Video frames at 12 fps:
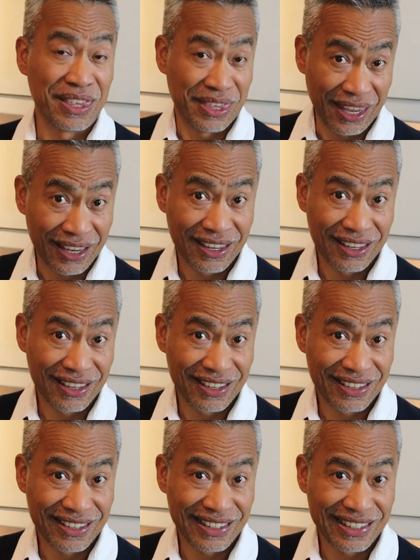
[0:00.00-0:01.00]
Thick
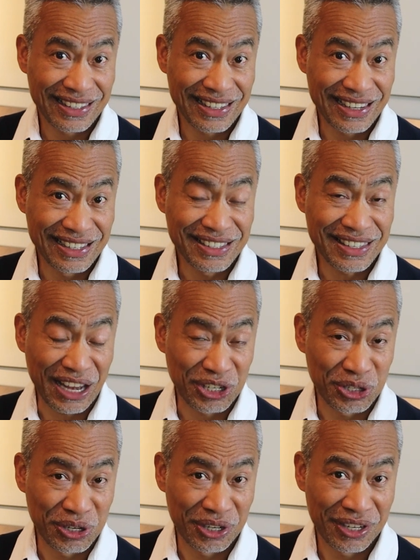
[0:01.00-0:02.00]
in
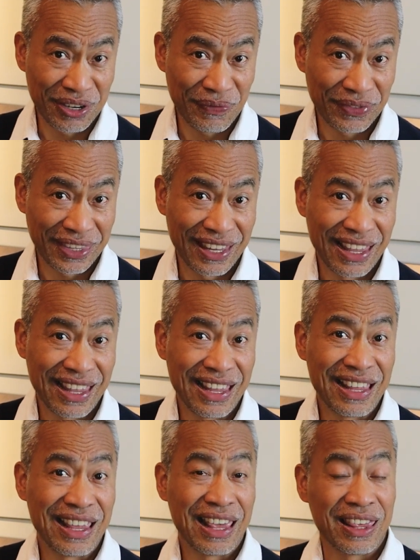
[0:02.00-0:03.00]
texture,
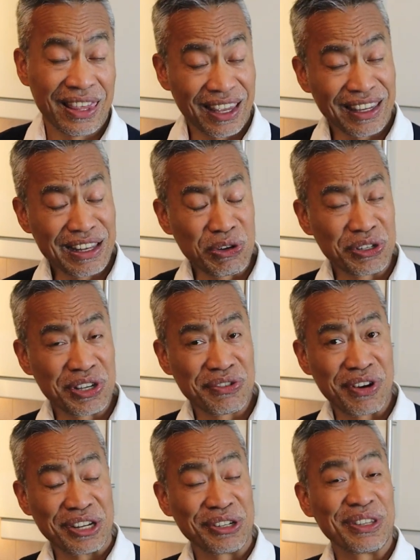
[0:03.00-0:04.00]
thick in
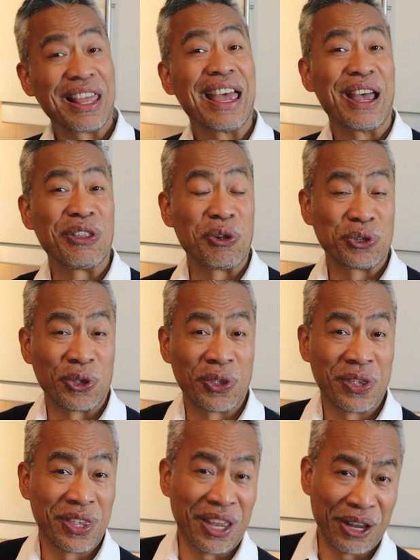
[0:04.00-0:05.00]
concentration, and also
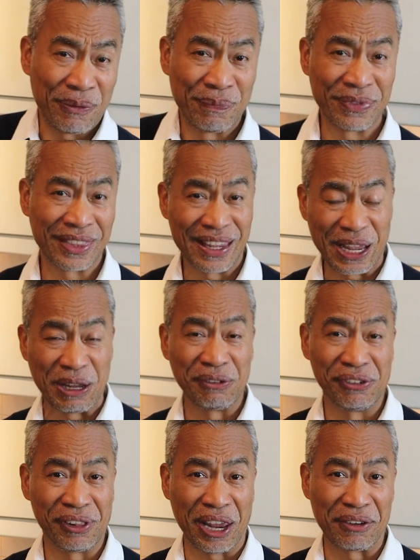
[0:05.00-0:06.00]
thick
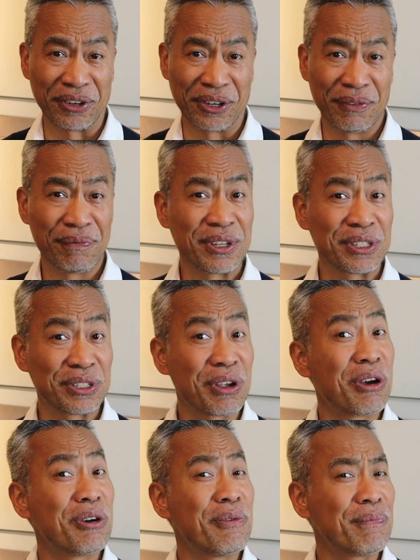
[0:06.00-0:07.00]
in flavor.
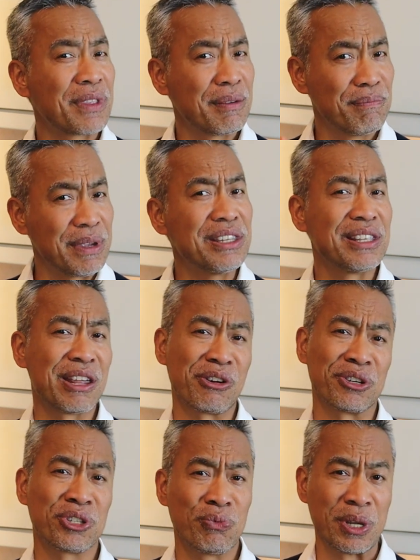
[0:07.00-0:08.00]
So be
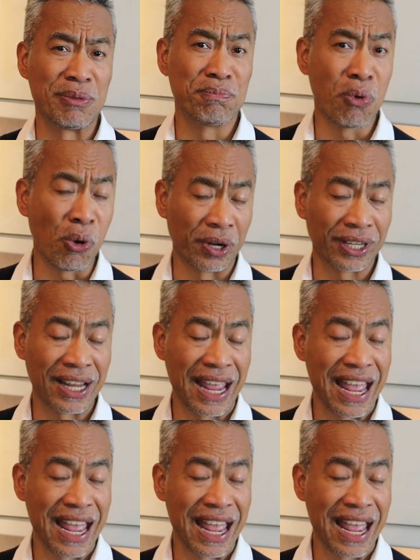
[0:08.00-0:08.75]
generous with pork.